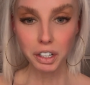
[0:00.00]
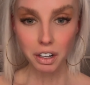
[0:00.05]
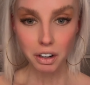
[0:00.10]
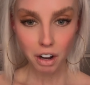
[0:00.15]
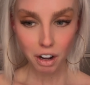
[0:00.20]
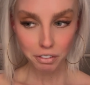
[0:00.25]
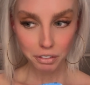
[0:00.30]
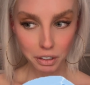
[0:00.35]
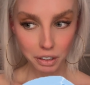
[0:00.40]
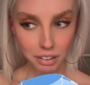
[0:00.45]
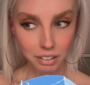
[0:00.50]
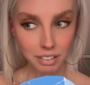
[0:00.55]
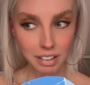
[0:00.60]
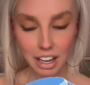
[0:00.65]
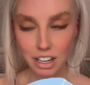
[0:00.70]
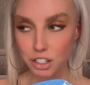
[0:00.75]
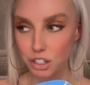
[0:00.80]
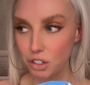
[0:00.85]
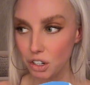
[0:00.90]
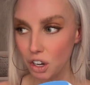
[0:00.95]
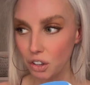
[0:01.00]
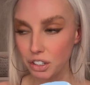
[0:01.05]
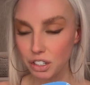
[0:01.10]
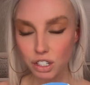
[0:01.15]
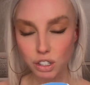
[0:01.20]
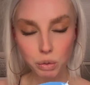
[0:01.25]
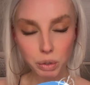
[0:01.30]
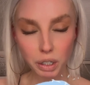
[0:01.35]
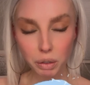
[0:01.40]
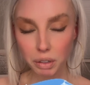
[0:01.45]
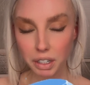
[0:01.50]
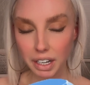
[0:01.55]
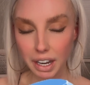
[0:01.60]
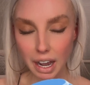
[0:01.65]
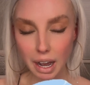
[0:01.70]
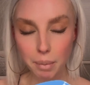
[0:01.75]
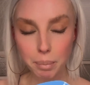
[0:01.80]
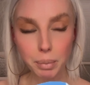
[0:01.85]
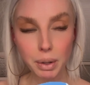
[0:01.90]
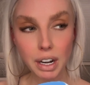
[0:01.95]
an offer, as you know, this is a quick
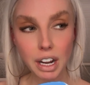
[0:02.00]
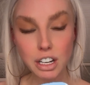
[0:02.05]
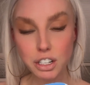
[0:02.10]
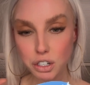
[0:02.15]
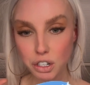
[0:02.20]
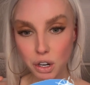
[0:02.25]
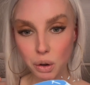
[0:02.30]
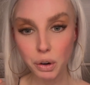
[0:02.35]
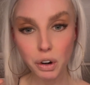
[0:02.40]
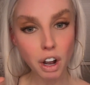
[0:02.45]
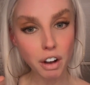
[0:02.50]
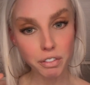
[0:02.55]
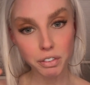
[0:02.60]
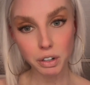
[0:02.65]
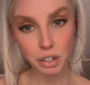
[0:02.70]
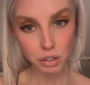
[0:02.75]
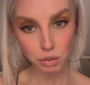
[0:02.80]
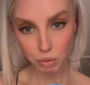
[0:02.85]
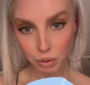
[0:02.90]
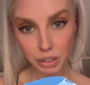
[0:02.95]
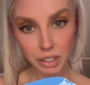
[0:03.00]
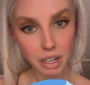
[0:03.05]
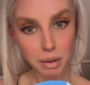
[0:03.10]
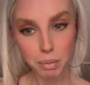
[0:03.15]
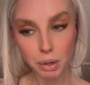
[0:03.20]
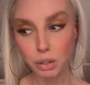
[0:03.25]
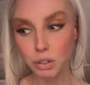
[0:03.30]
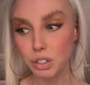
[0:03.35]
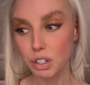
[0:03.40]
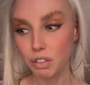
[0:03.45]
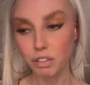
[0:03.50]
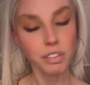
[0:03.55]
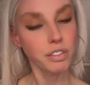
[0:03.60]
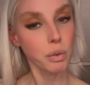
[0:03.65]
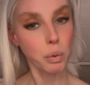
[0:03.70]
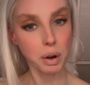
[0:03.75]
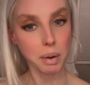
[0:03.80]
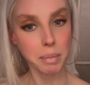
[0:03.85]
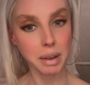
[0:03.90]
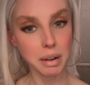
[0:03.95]
recap, but as you know, an offer is really composed of
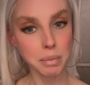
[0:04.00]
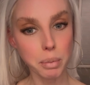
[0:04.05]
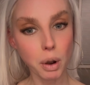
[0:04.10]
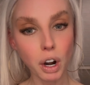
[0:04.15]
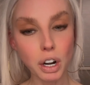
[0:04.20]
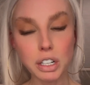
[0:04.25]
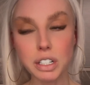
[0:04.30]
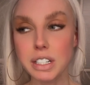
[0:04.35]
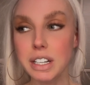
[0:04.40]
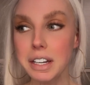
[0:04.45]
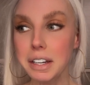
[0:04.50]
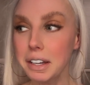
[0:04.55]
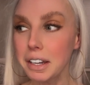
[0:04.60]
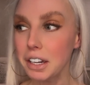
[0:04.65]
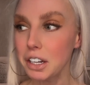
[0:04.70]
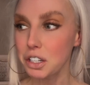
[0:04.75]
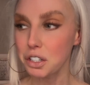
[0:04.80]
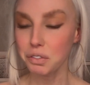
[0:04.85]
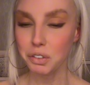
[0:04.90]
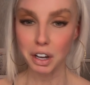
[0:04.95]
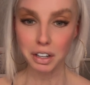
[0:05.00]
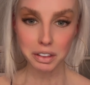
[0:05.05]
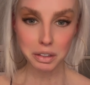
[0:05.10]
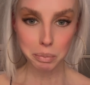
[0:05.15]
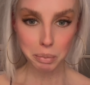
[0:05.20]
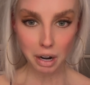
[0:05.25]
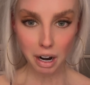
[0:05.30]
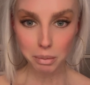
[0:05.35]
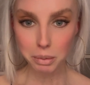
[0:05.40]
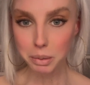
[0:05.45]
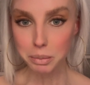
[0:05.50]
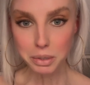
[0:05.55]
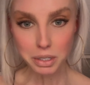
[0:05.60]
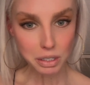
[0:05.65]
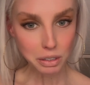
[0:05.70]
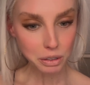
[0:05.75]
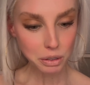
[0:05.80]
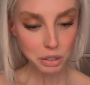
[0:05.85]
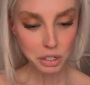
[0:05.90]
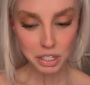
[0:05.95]
4 main parts. You've got the problem,
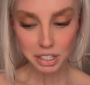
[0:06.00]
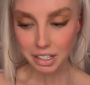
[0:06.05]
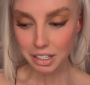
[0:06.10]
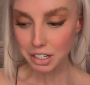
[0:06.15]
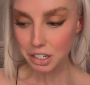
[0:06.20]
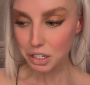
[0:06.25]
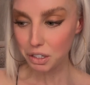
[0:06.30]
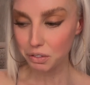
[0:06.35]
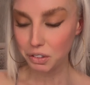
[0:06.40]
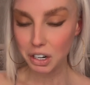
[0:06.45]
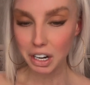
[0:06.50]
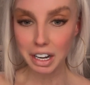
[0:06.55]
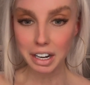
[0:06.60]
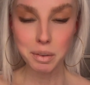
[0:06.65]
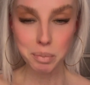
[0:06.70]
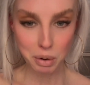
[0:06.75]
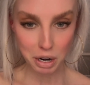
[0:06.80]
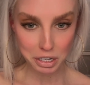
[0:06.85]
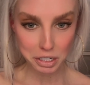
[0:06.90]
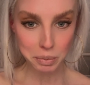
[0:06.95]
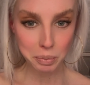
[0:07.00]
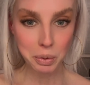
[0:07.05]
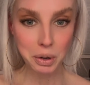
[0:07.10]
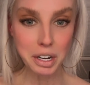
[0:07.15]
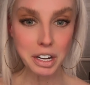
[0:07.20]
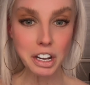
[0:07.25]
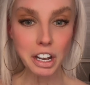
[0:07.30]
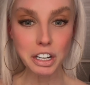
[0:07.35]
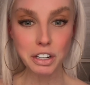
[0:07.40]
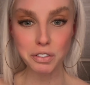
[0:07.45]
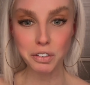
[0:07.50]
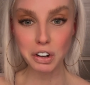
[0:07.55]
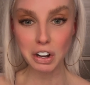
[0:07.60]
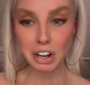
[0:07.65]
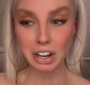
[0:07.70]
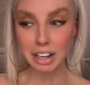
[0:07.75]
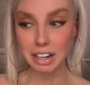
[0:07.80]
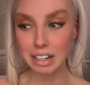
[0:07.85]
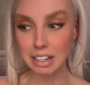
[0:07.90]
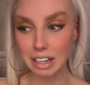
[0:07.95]
solution, you've got price point, and you've
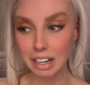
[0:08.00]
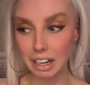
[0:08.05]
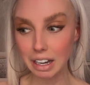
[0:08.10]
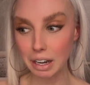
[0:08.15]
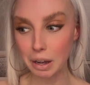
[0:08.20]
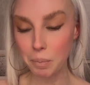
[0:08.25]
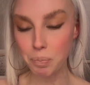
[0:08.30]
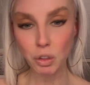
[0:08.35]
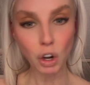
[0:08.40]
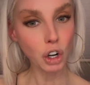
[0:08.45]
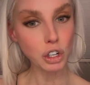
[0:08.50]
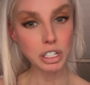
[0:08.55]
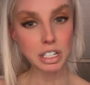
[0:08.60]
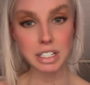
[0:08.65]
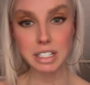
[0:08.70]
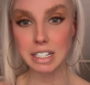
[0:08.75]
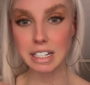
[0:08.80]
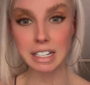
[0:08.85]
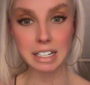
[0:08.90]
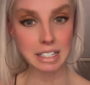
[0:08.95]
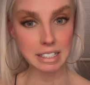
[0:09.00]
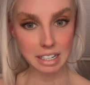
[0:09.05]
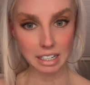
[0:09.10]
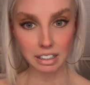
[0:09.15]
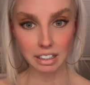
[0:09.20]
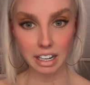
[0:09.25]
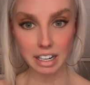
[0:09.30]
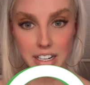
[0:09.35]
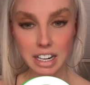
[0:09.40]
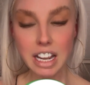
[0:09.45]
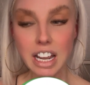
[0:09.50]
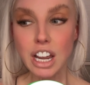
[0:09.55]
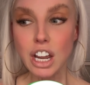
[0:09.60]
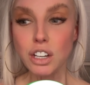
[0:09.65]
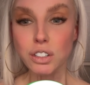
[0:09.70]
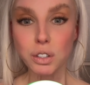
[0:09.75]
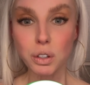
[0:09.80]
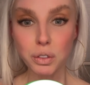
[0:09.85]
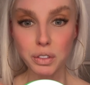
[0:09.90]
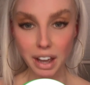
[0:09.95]
got urgency and a deadline.
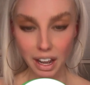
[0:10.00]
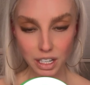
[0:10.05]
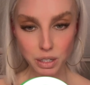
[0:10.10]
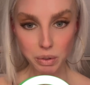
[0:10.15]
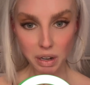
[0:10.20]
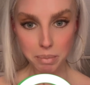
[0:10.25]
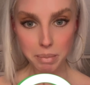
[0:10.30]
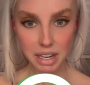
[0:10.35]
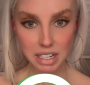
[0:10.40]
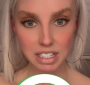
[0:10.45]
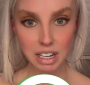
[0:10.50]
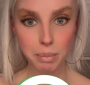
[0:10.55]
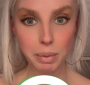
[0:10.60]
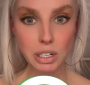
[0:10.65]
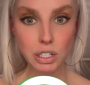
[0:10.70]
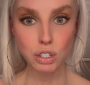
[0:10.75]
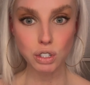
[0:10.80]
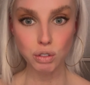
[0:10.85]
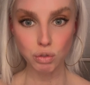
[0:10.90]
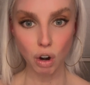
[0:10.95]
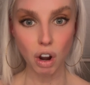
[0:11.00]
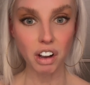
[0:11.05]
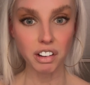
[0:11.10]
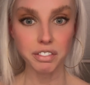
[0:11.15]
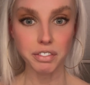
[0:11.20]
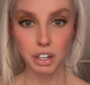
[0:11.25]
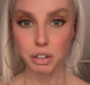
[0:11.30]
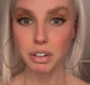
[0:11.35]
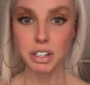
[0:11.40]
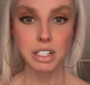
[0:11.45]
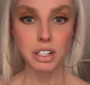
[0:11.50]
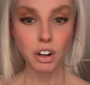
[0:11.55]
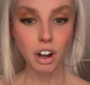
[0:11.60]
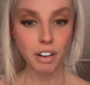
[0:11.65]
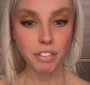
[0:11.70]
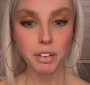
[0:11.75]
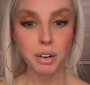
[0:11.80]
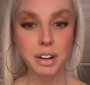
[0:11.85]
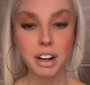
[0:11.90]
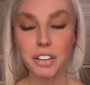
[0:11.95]
So that's what makes up a strong fundraising
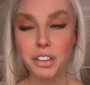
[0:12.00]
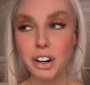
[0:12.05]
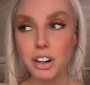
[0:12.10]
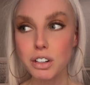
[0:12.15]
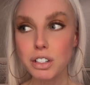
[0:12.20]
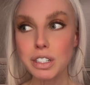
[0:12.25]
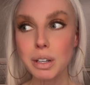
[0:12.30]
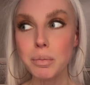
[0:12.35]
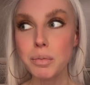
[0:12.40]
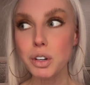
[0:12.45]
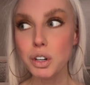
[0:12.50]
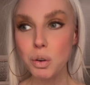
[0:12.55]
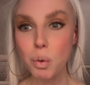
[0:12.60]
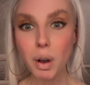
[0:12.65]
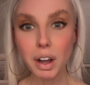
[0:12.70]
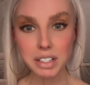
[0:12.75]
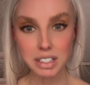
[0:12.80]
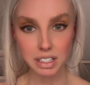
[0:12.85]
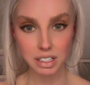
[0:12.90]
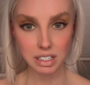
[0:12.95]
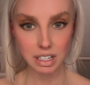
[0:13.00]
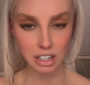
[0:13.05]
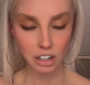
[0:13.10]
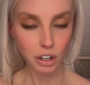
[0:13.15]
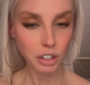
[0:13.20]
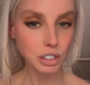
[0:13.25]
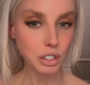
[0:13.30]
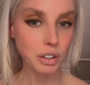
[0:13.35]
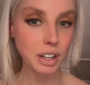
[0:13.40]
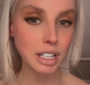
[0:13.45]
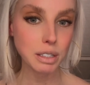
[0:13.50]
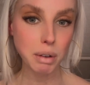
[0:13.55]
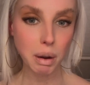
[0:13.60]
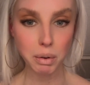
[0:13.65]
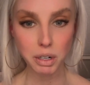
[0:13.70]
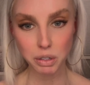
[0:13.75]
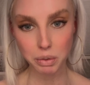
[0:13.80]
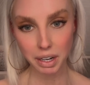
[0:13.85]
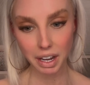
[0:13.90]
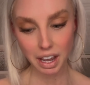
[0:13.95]
offer. Now there are some nuances in there, and so that's why we're
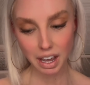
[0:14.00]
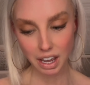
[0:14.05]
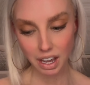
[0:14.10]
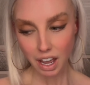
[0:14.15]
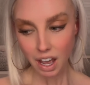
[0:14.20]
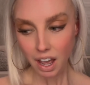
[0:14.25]
doing a